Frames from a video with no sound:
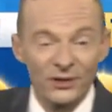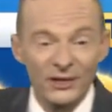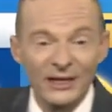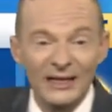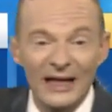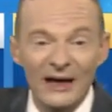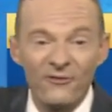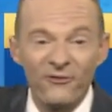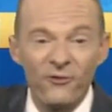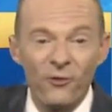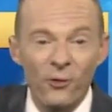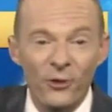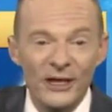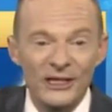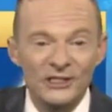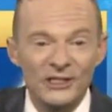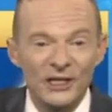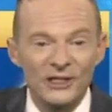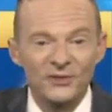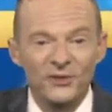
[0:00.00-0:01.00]
Look at that,
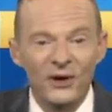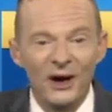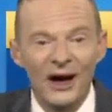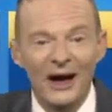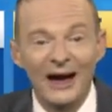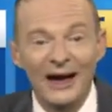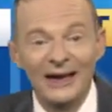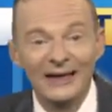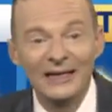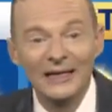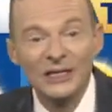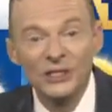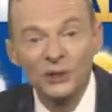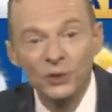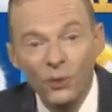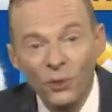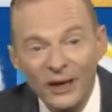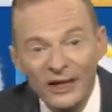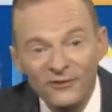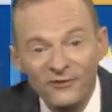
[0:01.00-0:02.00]
46 for a high,
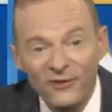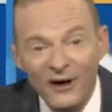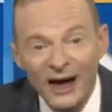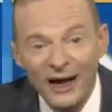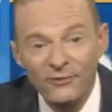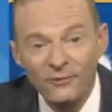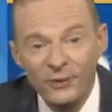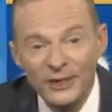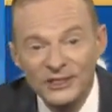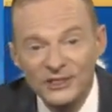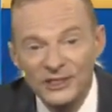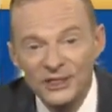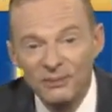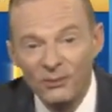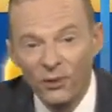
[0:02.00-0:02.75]
25 Wednesday